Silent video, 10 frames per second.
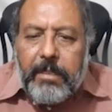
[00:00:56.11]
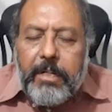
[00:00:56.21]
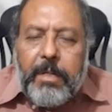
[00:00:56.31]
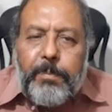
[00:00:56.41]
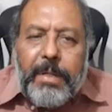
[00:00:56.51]

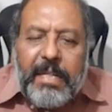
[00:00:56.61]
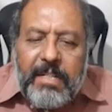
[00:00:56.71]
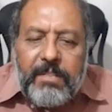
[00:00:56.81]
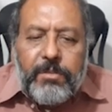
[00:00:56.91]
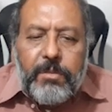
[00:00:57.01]
It
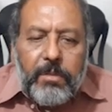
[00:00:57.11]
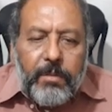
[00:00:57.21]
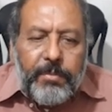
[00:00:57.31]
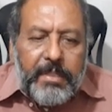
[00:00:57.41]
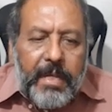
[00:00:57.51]
begins
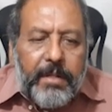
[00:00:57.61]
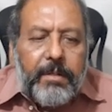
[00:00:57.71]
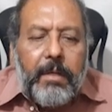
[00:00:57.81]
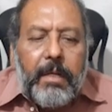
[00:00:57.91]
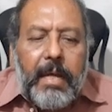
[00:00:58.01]
with an
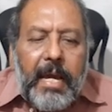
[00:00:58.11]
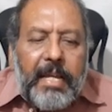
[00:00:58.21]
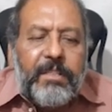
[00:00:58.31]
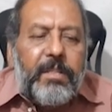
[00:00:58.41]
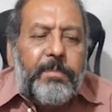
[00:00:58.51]

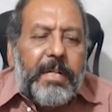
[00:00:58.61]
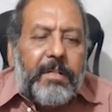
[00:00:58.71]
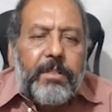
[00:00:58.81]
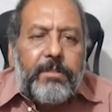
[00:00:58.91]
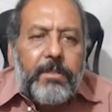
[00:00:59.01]

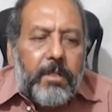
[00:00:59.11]
erythematous,